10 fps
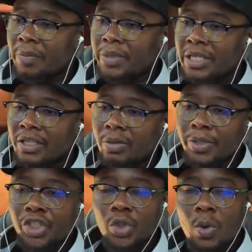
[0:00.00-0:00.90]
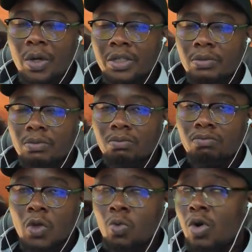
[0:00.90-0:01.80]
it a little bit short,
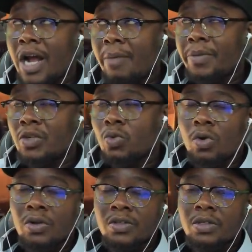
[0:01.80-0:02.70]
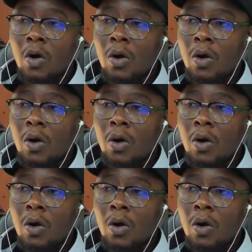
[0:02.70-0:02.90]
what happened was